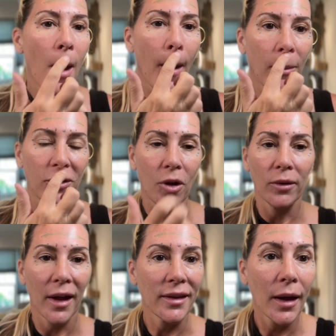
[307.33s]
If you don't
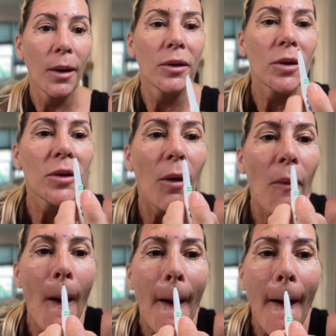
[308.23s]
like that on yourself,
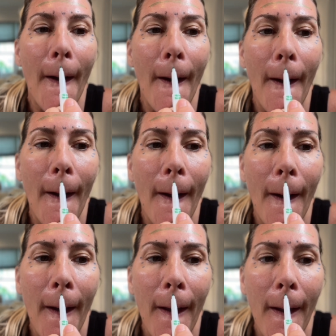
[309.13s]

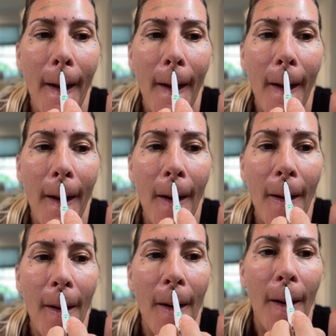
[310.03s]
right here,
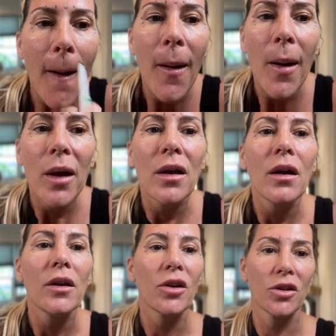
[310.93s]

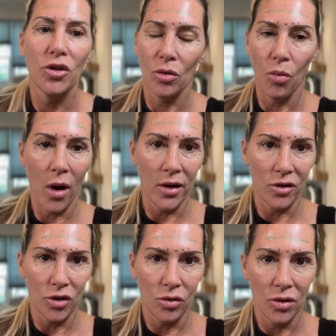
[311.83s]
you could do 1 or
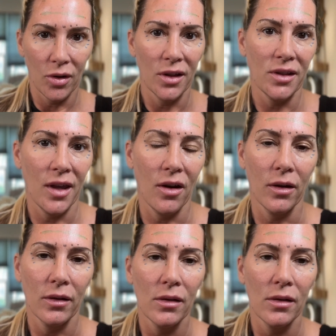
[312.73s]
2 units there.